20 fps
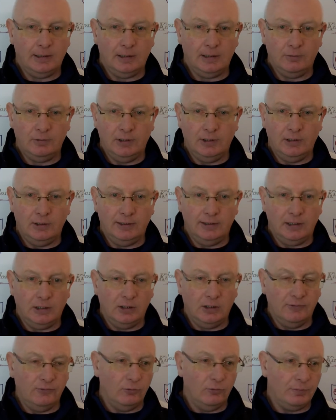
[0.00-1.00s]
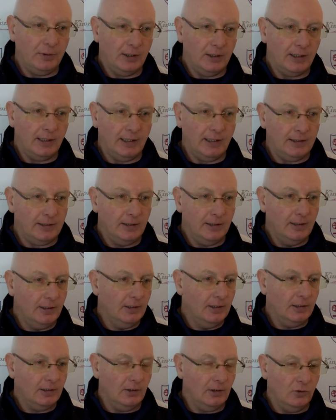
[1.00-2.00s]
We didn't lay a glove on Peterhead.
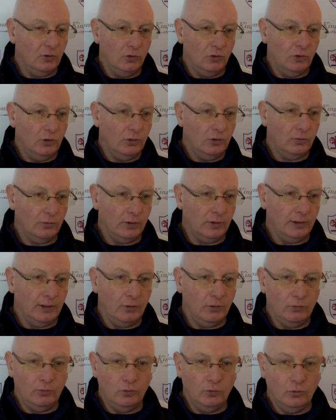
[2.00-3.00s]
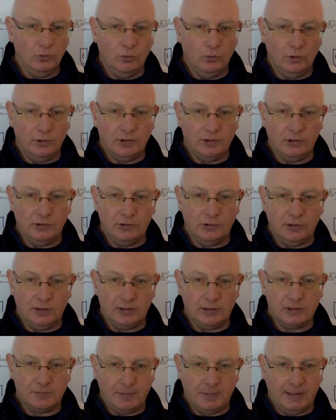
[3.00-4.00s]
We now know what to
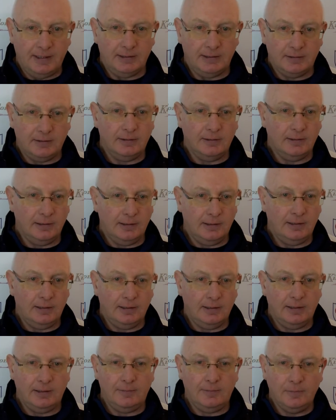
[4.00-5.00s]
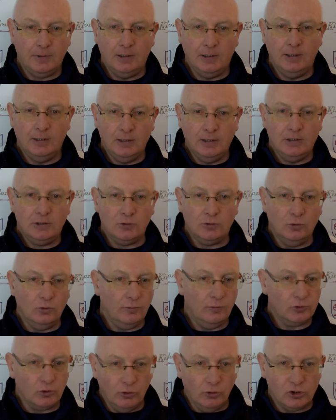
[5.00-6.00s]
expect. So
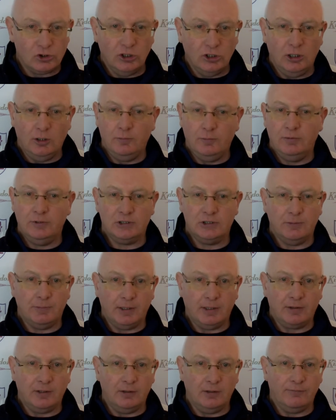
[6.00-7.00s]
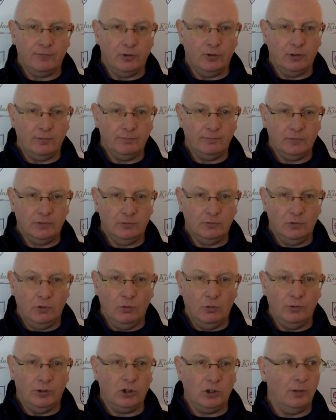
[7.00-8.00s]
Scottish Cup is a big thing for
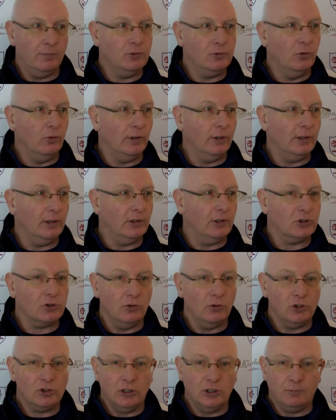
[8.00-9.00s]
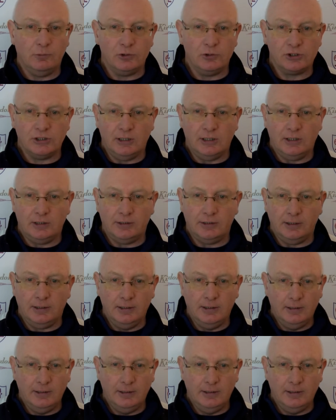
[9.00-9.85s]
all the clubs going into the Scottish Cup on Saturday,